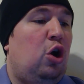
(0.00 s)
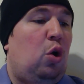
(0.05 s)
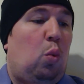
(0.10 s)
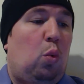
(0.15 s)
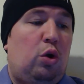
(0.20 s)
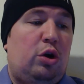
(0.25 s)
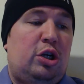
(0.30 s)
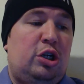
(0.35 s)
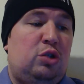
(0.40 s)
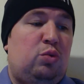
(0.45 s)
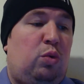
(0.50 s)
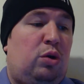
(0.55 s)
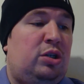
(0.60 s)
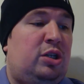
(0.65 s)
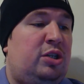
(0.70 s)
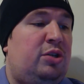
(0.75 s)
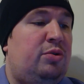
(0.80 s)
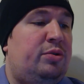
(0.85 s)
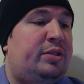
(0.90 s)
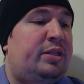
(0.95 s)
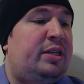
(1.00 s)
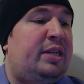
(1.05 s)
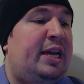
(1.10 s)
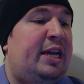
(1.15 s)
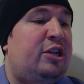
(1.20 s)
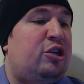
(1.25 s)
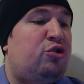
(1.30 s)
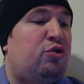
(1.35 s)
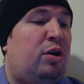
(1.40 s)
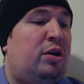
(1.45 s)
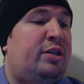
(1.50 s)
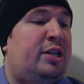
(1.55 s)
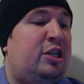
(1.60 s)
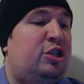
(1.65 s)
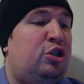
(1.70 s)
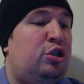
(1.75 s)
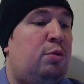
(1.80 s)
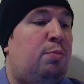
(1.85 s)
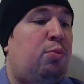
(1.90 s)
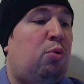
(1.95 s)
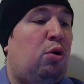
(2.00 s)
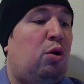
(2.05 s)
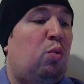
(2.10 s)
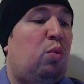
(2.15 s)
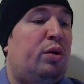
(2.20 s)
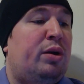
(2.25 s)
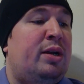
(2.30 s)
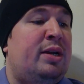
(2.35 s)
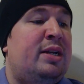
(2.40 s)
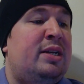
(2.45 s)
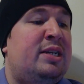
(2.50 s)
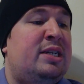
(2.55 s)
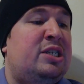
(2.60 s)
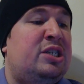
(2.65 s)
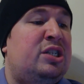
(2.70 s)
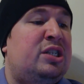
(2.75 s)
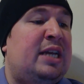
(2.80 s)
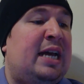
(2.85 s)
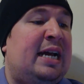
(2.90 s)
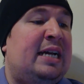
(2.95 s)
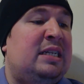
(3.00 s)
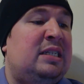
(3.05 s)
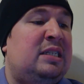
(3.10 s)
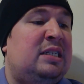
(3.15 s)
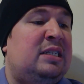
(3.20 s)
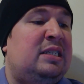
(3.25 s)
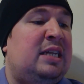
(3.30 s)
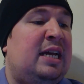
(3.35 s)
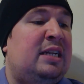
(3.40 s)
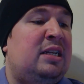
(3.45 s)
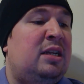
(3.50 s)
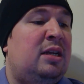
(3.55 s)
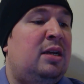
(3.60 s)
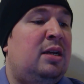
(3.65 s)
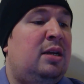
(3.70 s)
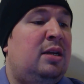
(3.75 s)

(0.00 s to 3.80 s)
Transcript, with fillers: Workers want to use the day to draw attention to poor working conditions as set